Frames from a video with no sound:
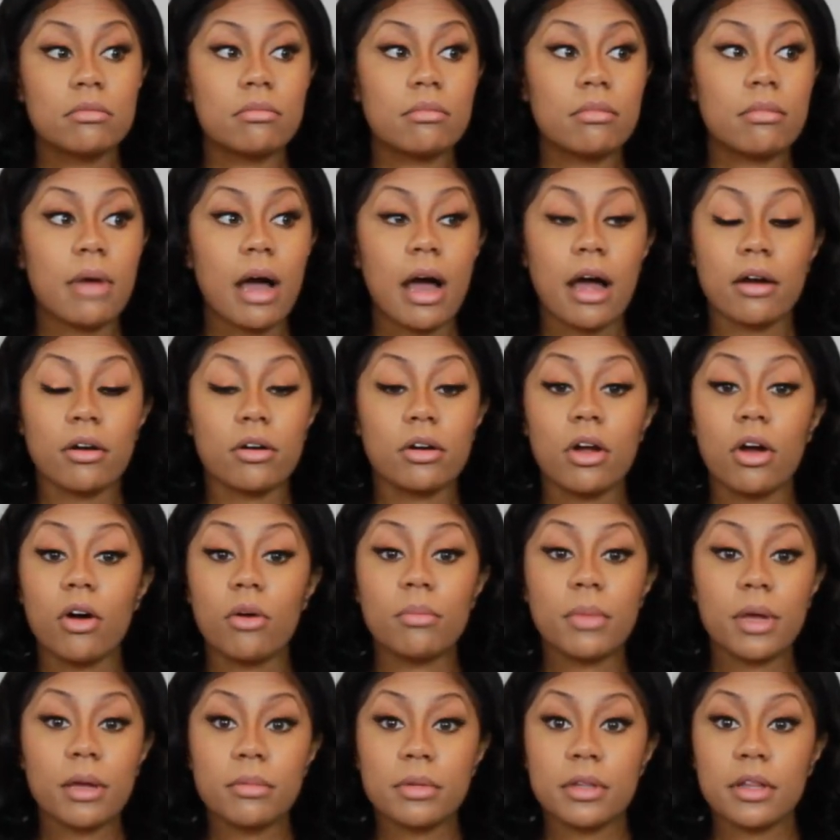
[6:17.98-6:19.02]
I don't
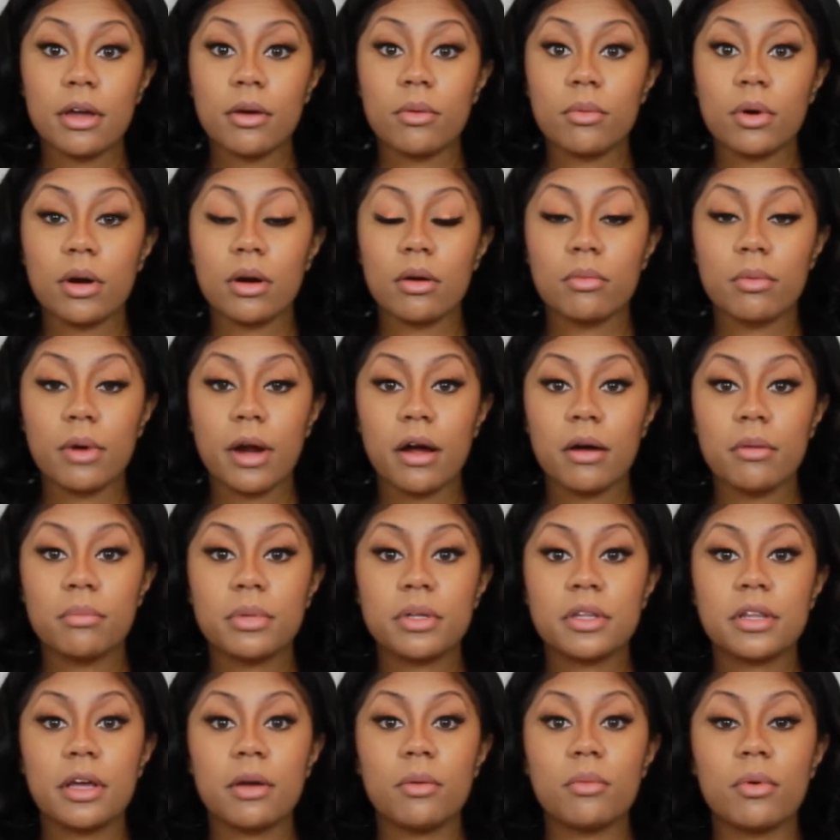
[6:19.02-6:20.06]
know, maybe they were around,
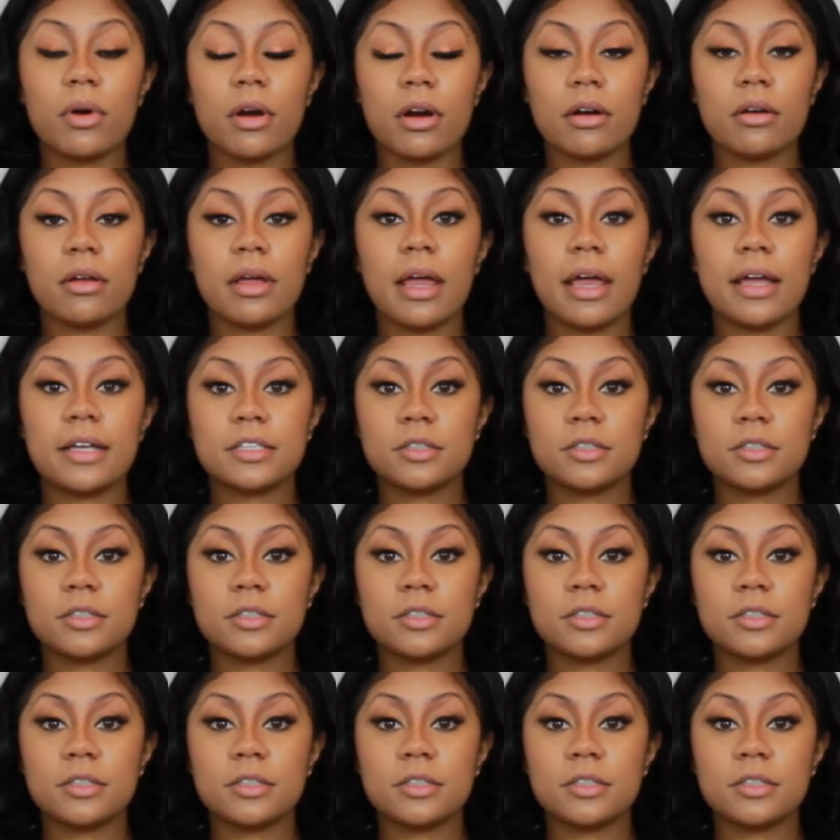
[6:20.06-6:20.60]
but they weren't